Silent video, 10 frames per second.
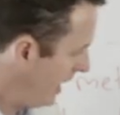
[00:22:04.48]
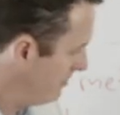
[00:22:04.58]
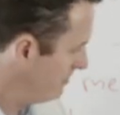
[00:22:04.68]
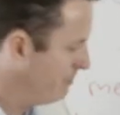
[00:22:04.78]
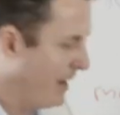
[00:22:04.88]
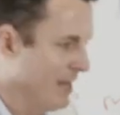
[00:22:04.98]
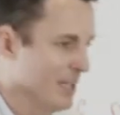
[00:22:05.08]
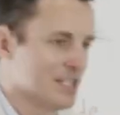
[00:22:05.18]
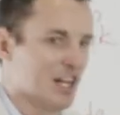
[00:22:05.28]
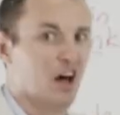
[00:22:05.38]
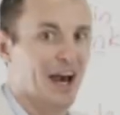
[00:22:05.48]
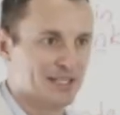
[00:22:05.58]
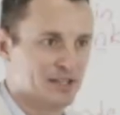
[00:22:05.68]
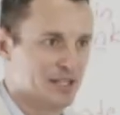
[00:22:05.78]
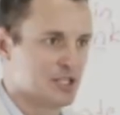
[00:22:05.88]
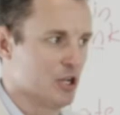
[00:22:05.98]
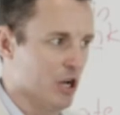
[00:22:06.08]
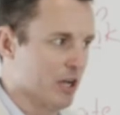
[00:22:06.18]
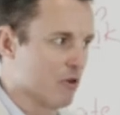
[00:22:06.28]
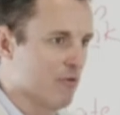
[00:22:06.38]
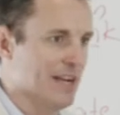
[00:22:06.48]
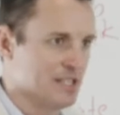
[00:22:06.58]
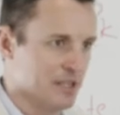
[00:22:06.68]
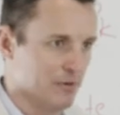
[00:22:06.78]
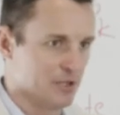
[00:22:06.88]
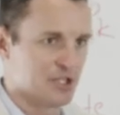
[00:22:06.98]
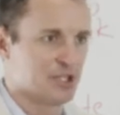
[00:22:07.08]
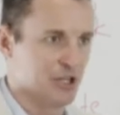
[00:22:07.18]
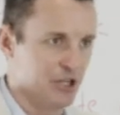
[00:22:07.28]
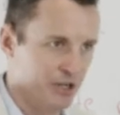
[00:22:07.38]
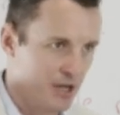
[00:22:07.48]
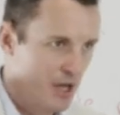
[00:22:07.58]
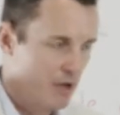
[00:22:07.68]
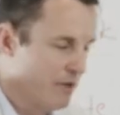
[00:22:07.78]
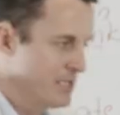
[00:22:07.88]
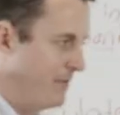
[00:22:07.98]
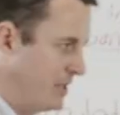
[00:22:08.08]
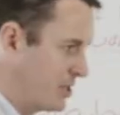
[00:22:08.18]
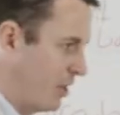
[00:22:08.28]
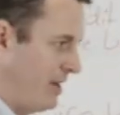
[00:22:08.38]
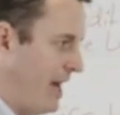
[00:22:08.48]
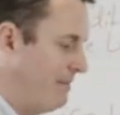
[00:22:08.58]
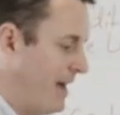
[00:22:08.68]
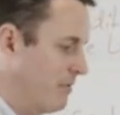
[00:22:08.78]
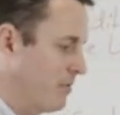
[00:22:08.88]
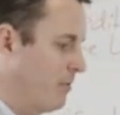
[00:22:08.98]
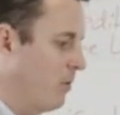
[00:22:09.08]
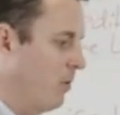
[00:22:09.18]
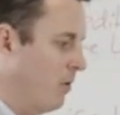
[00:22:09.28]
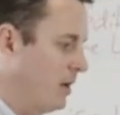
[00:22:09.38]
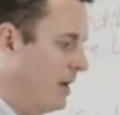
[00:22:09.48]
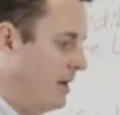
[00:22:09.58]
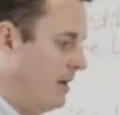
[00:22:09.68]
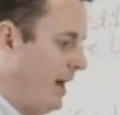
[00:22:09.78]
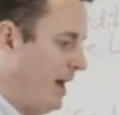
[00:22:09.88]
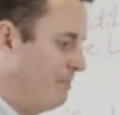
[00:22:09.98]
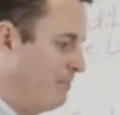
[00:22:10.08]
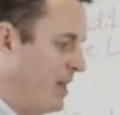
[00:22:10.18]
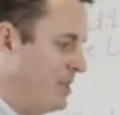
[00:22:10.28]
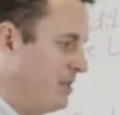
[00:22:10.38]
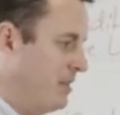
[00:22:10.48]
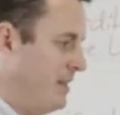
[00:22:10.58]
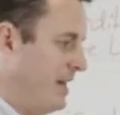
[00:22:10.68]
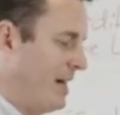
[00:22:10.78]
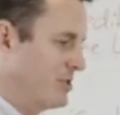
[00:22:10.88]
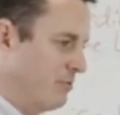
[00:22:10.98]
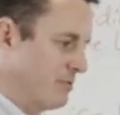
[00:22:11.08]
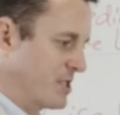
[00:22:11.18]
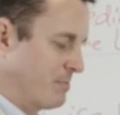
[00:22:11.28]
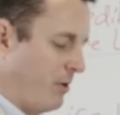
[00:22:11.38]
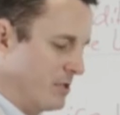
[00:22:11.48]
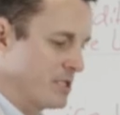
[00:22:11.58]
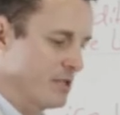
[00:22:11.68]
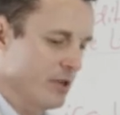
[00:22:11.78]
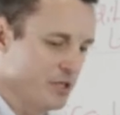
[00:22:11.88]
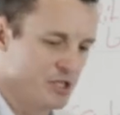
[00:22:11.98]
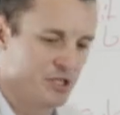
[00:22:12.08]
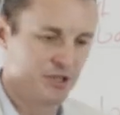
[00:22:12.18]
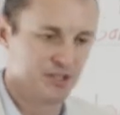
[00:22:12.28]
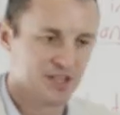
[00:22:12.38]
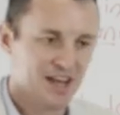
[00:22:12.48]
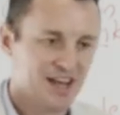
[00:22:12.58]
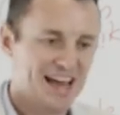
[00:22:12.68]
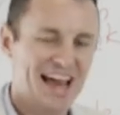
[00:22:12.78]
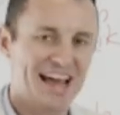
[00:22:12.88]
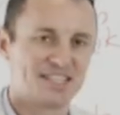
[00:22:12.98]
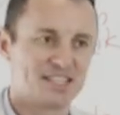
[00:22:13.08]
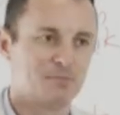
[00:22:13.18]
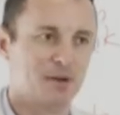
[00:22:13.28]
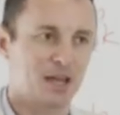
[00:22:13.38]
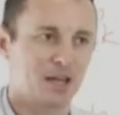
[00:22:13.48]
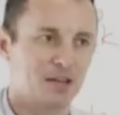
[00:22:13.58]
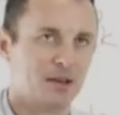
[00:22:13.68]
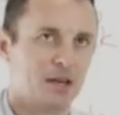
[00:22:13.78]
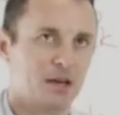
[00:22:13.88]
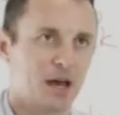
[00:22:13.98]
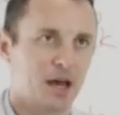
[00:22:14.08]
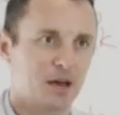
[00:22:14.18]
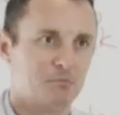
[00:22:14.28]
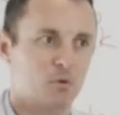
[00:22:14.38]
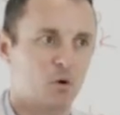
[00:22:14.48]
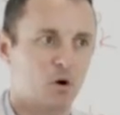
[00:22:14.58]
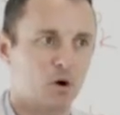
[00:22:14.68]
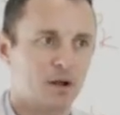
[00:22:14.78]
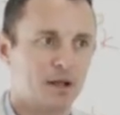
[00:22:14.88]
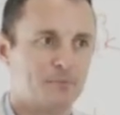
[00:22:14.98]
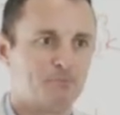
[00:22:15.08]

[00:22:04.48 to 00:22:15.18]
Um, but it's light, it's not aggressive or stern. Whereas if you don't have that rapport, um, then the actual response to those students has to be uh, more